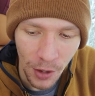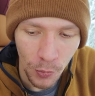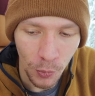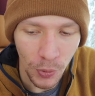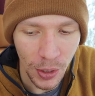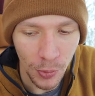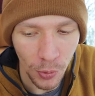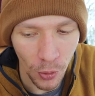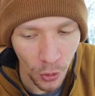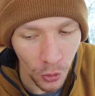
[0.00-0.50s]

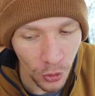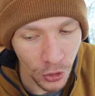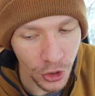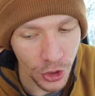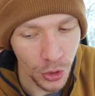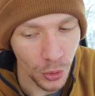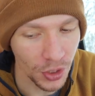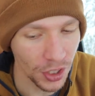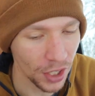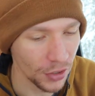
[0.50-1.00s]
We will
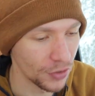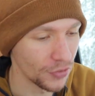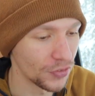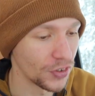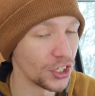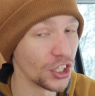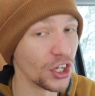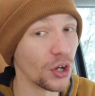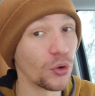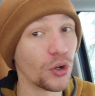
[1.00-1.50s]
do another
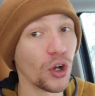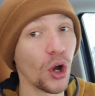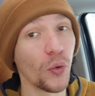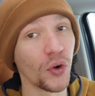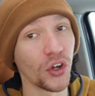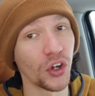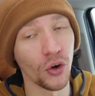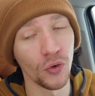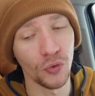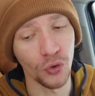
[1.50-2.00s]
video
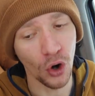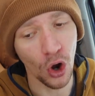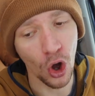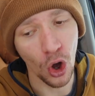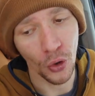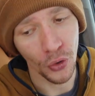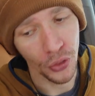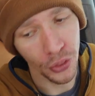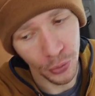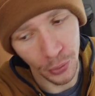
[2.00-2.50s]
going over
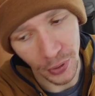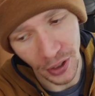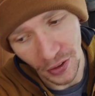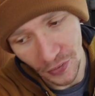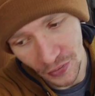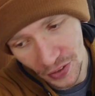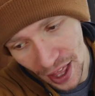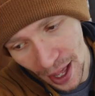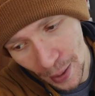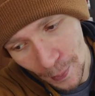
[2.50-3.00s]
all three
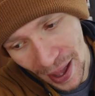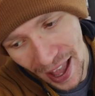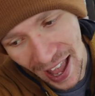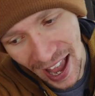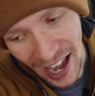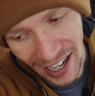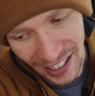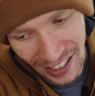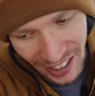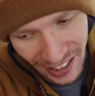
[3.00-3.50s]
of them
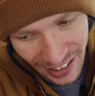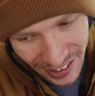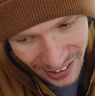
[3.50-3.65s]
at a